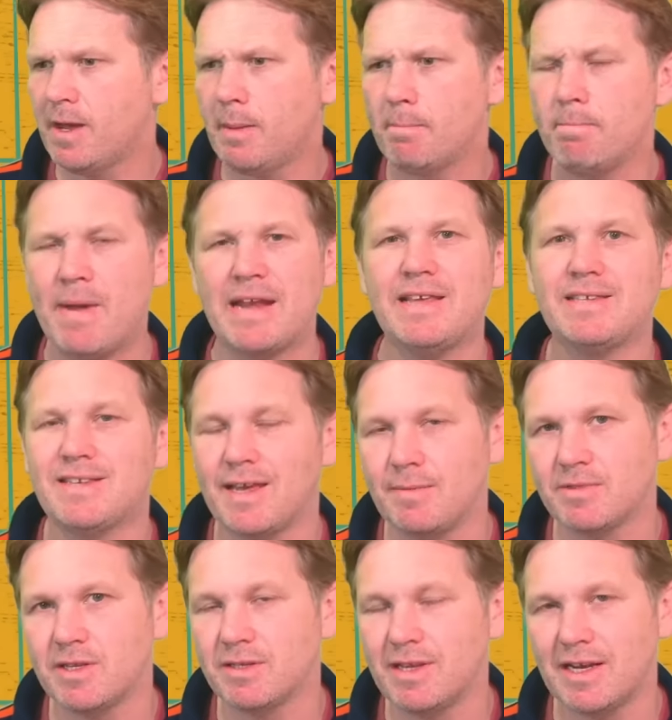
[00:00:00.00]
many
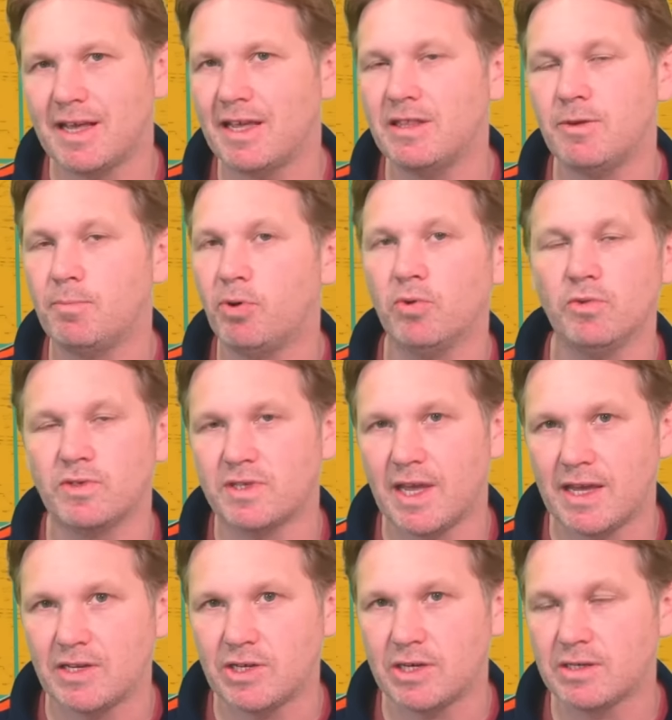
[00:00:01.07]
teams that did it in the pool
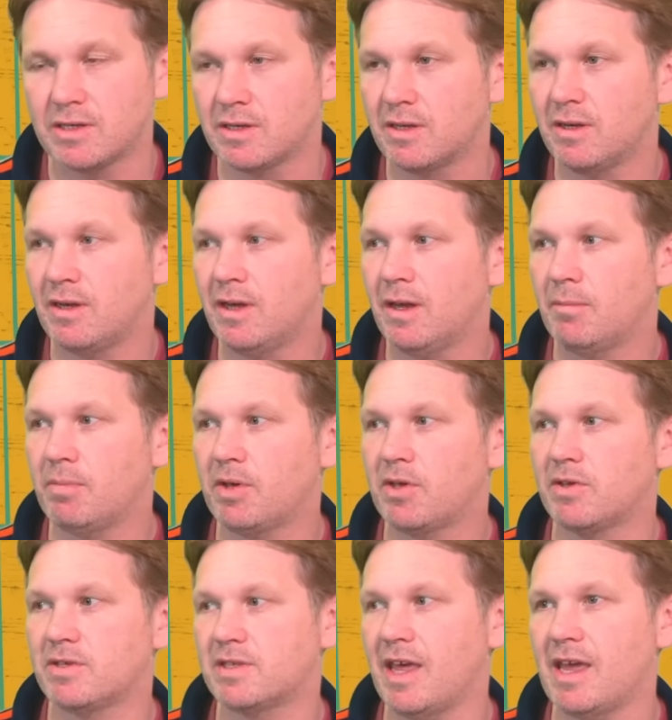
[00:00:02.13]
stages
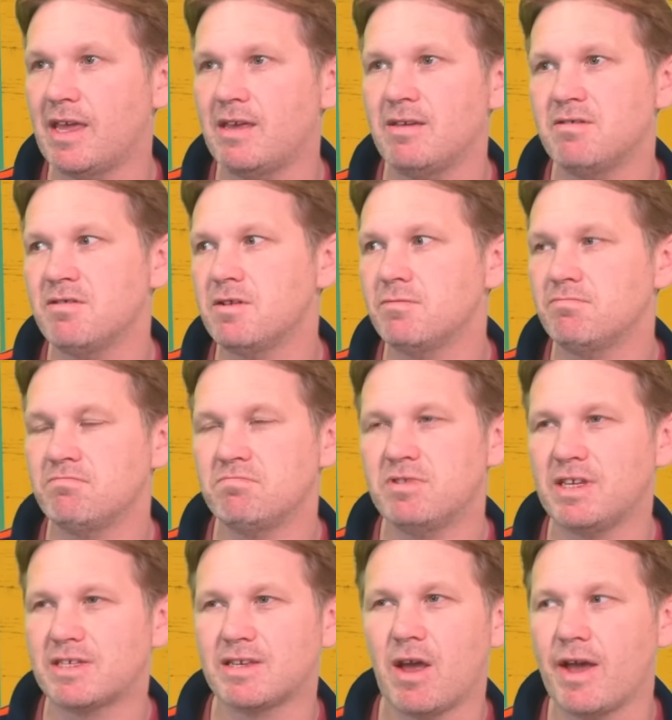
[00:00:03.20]
because they
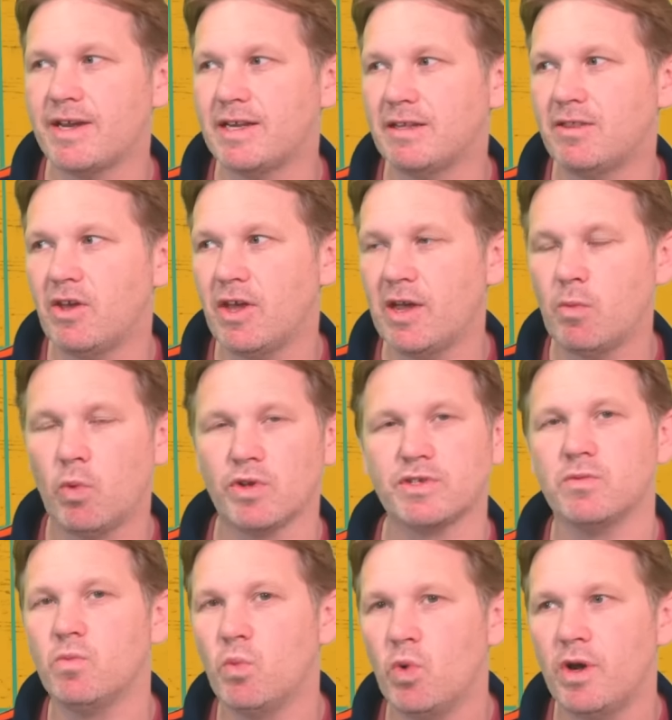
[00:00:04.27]
decided that it
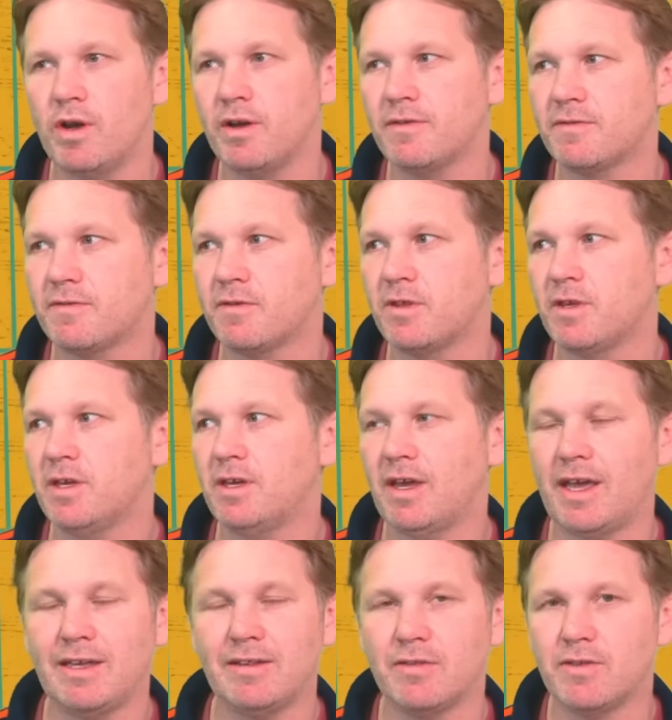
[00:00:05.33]
wasn't worth
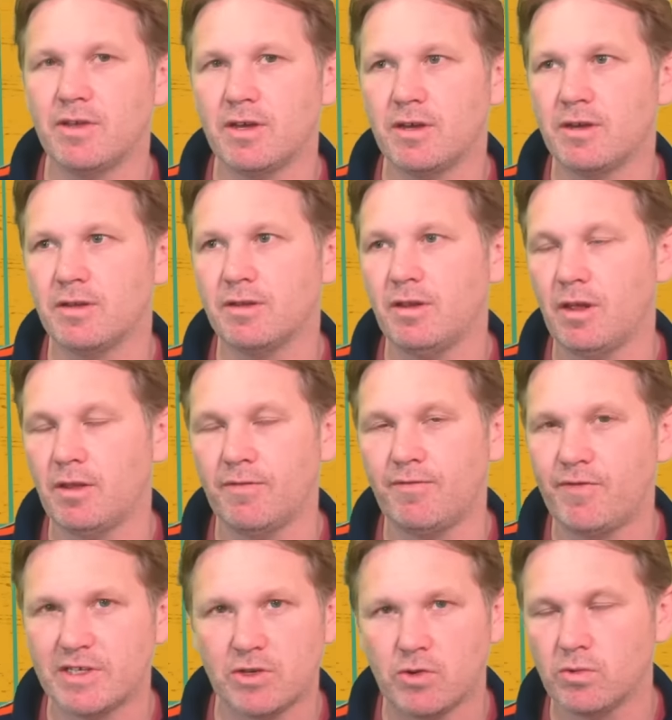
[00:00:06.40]
either the
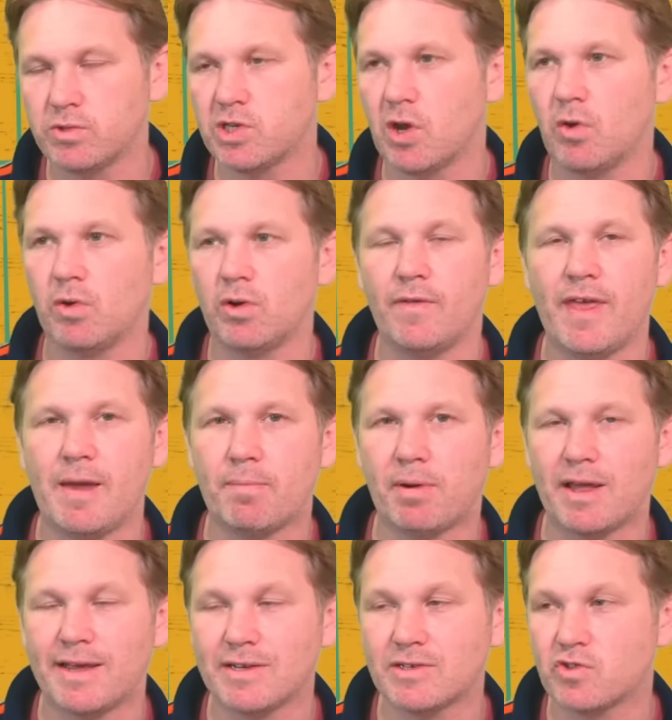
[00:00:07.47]
physical toll on their
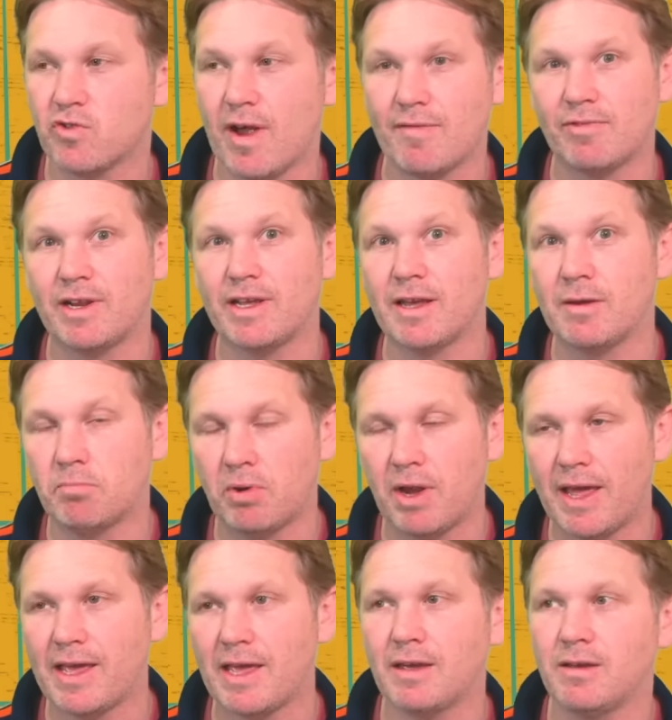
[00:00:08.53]
players travelling and
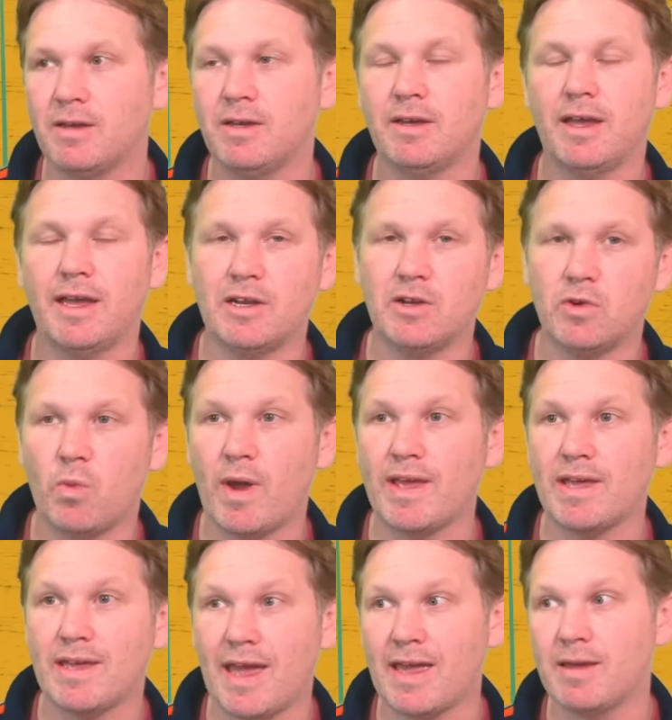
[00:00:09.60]
playing in an
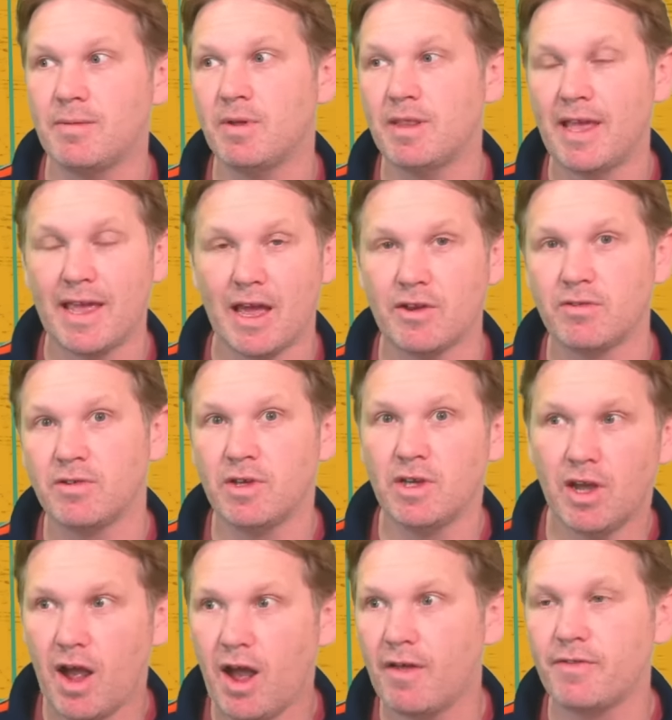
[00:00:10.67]
away game, and they had
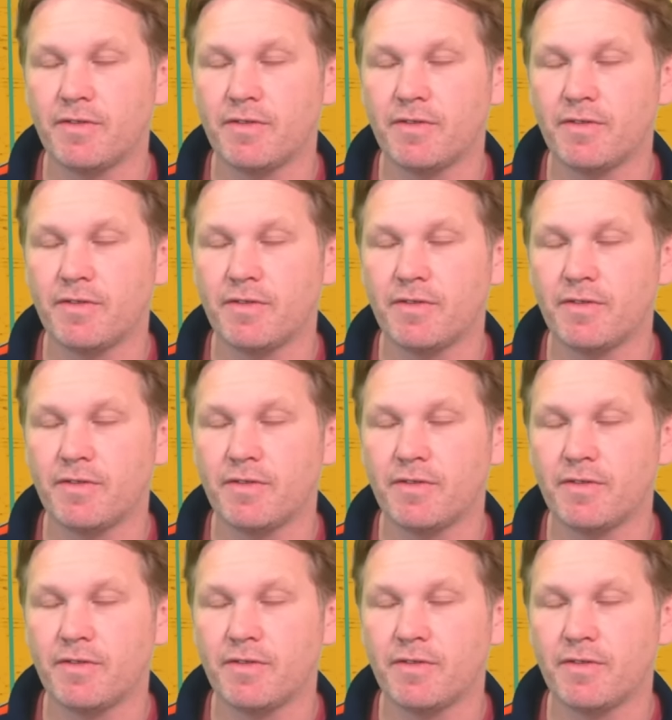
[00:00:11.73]
other